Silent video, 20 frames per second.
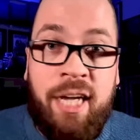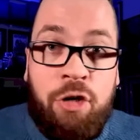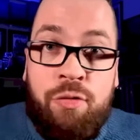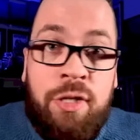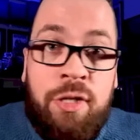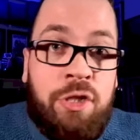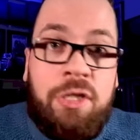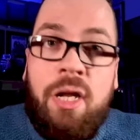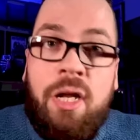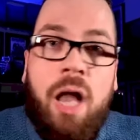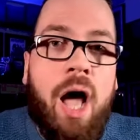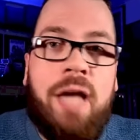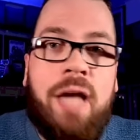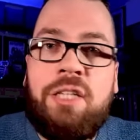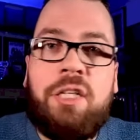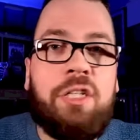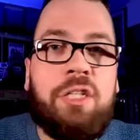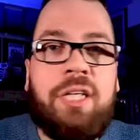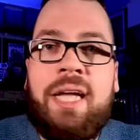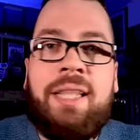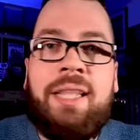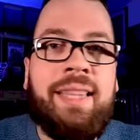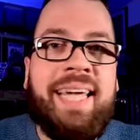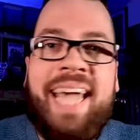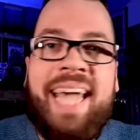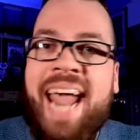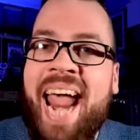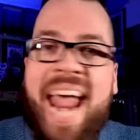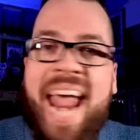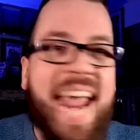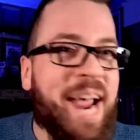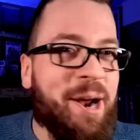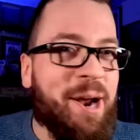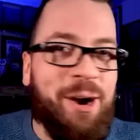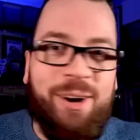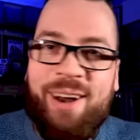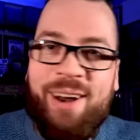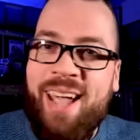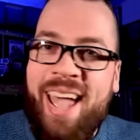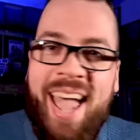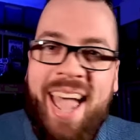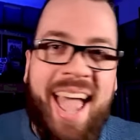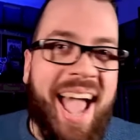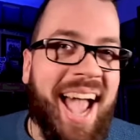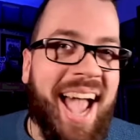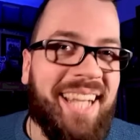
It crystallizes in the air